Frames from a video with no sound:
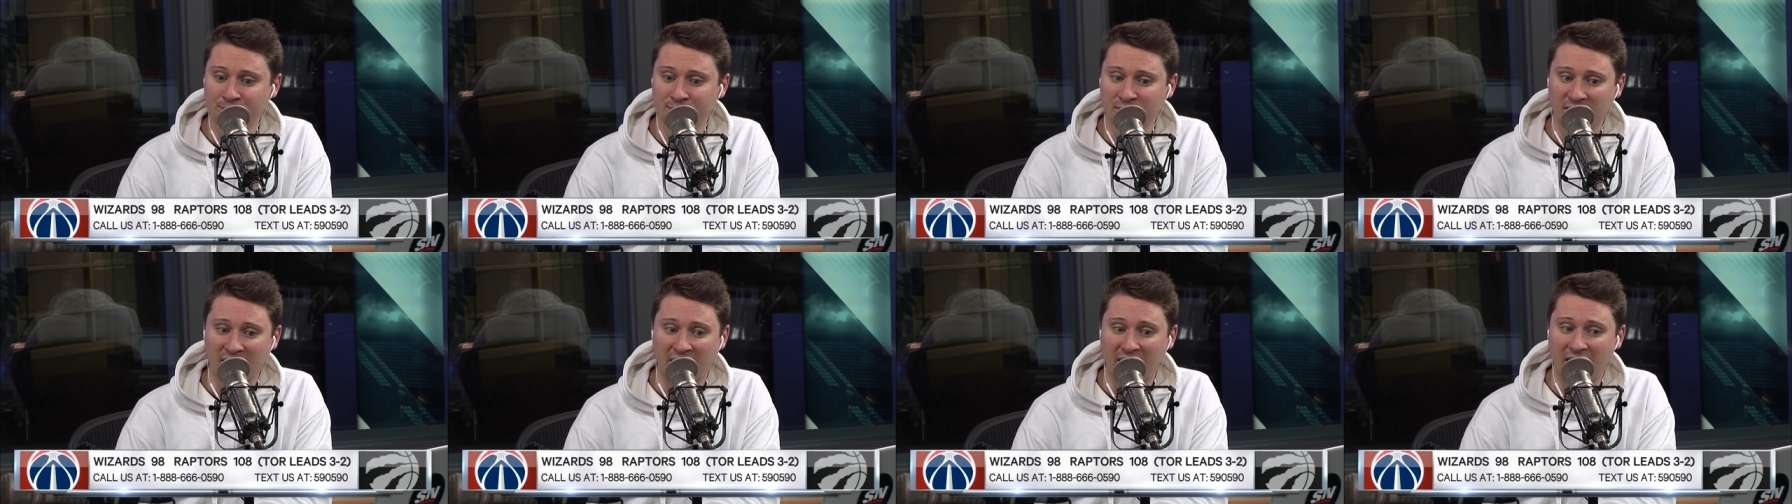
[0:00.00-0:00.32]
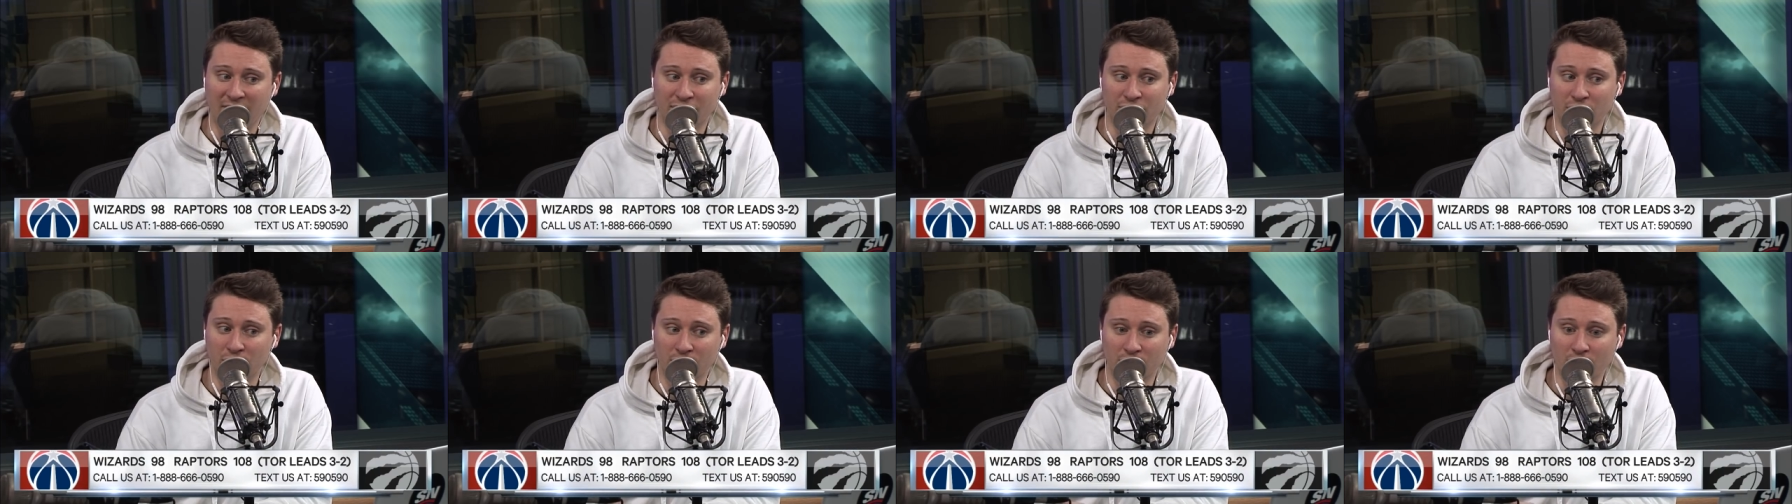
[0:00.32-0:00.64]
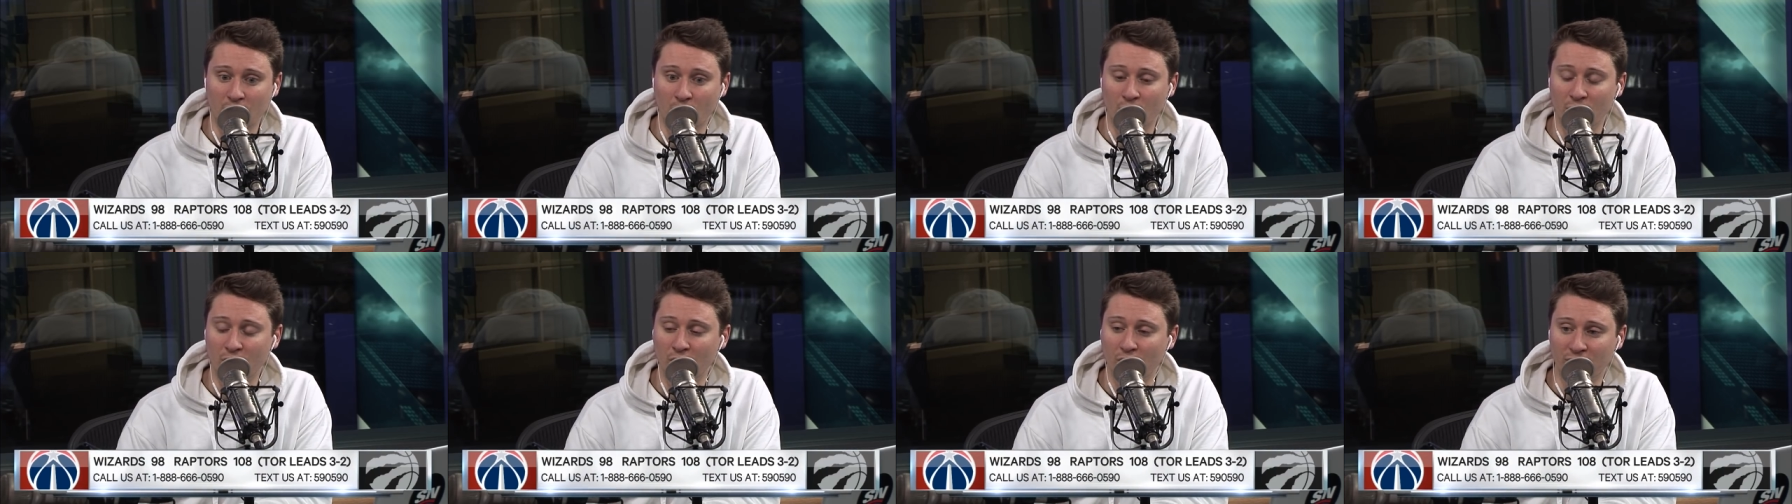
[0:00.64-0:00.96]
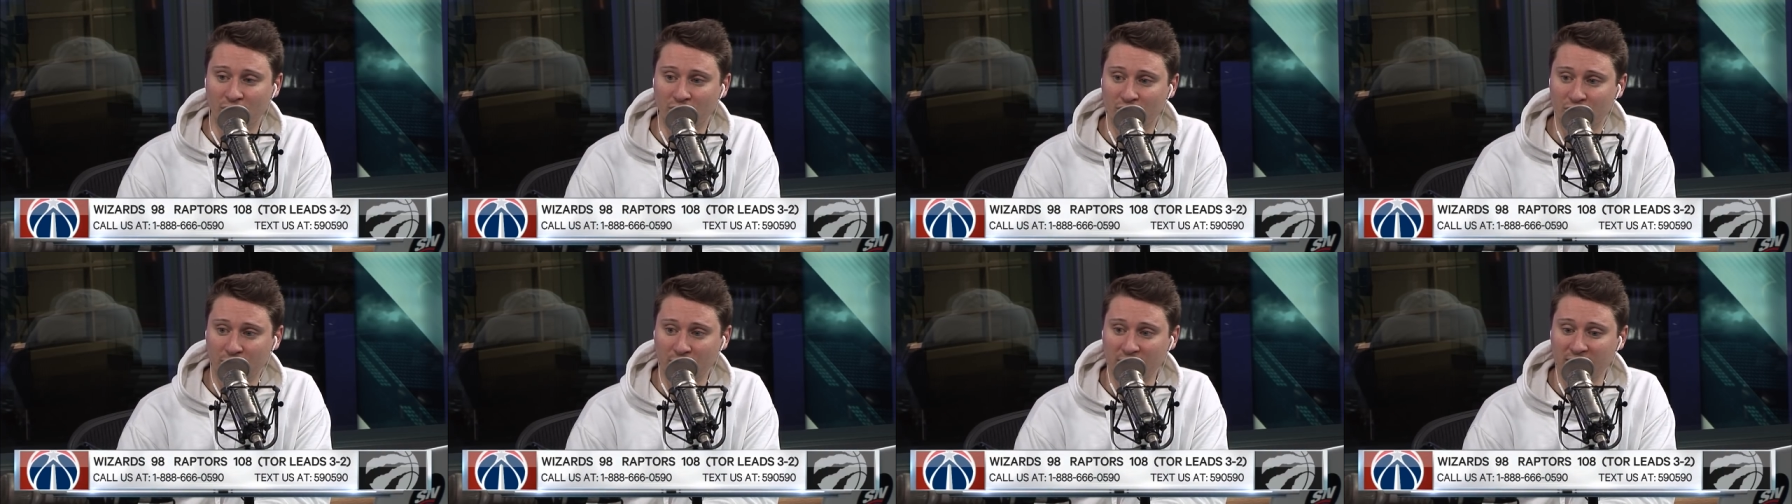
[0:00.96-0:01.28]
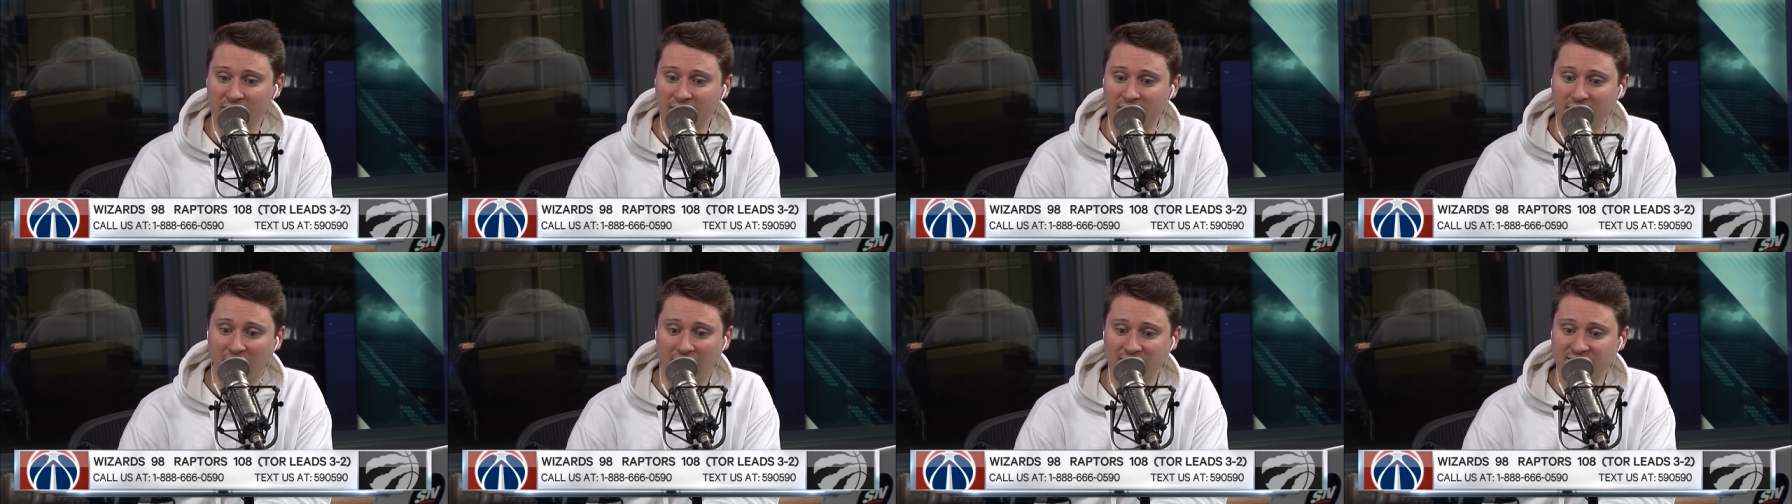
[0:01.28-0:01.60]
after going 0 for
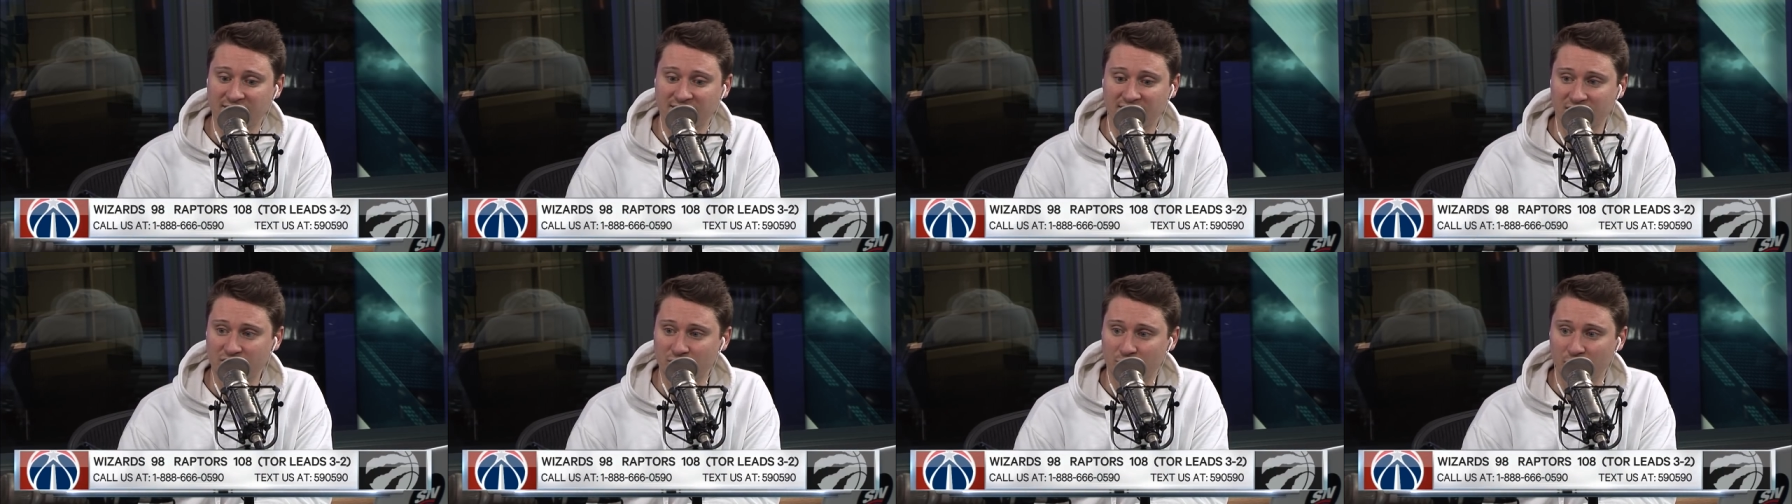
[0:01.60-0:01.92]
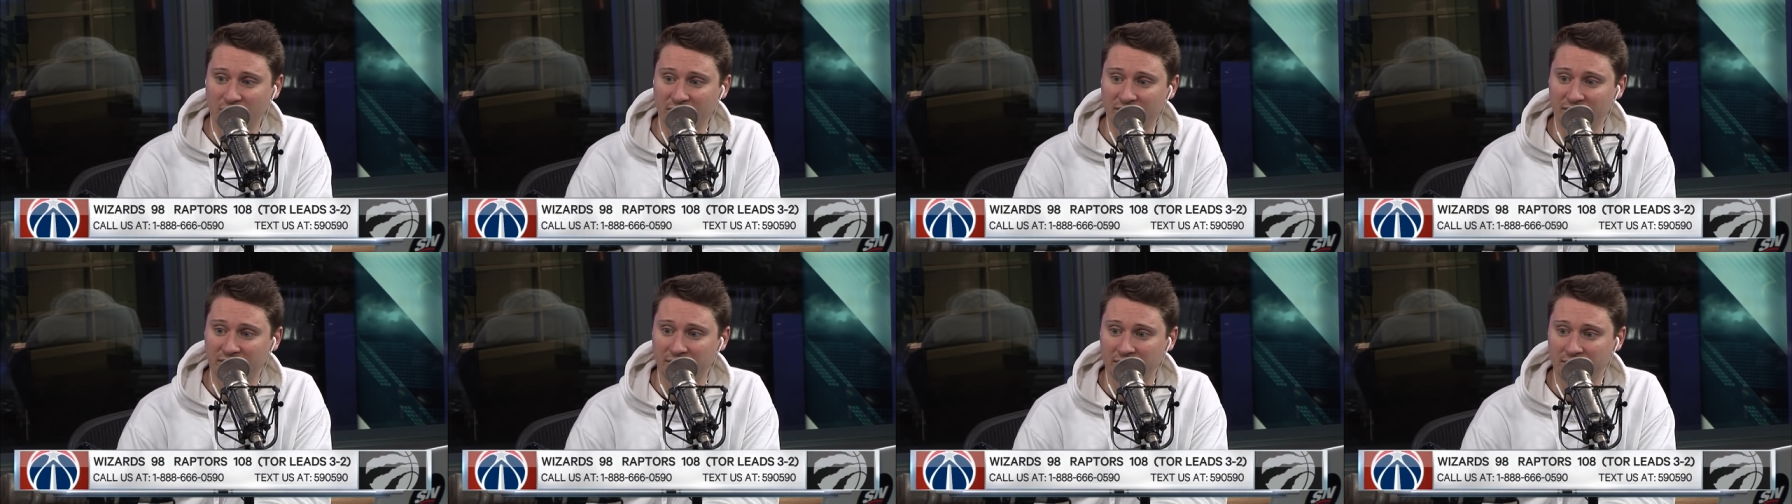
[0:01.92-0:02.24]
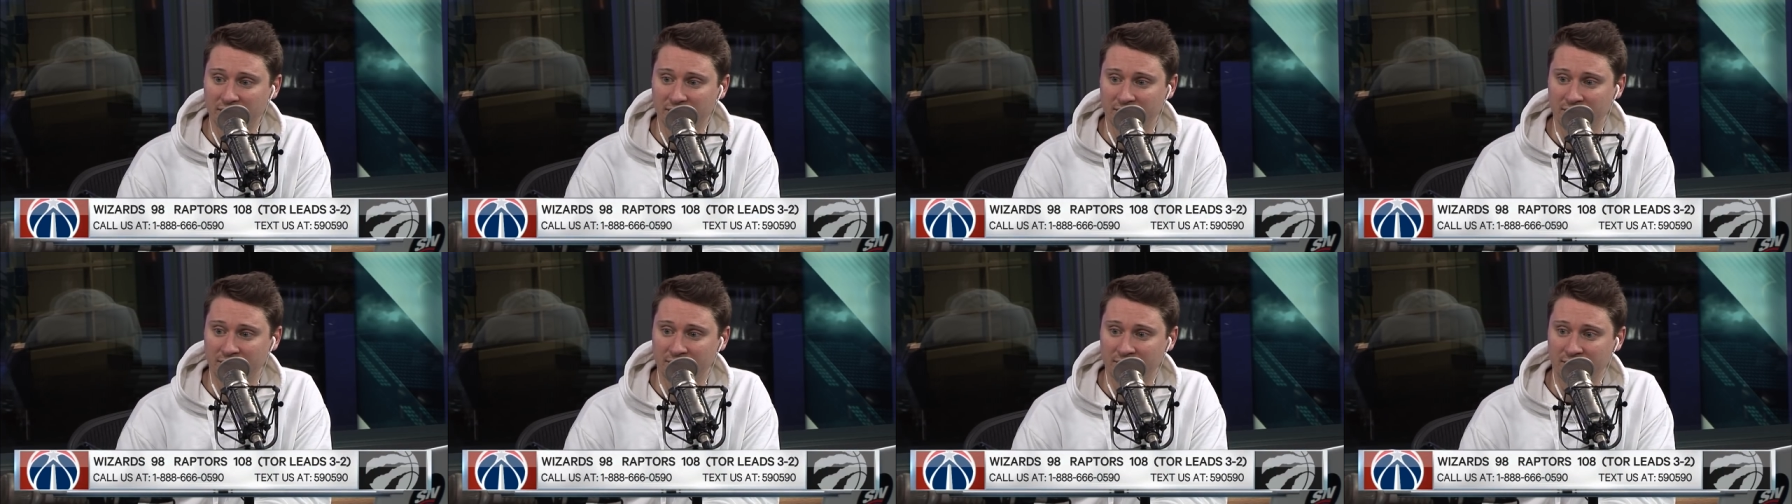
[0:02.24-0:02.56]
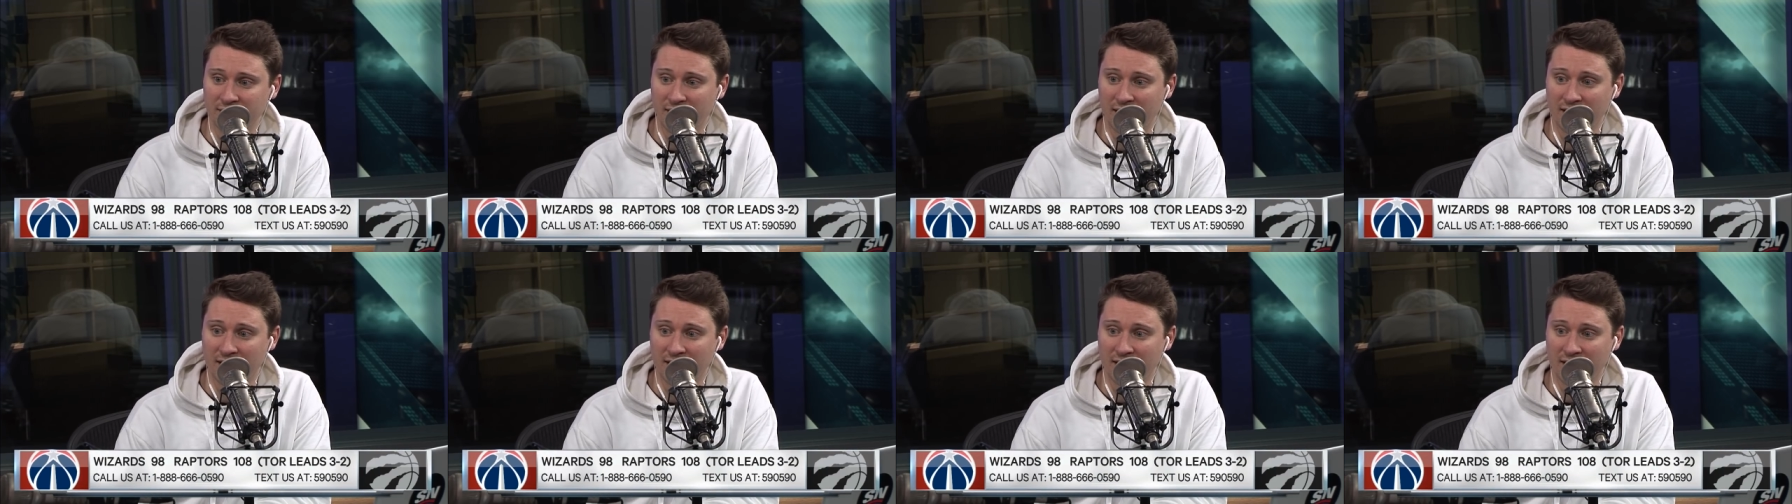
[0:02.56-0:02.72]
3, guy sticks with it and,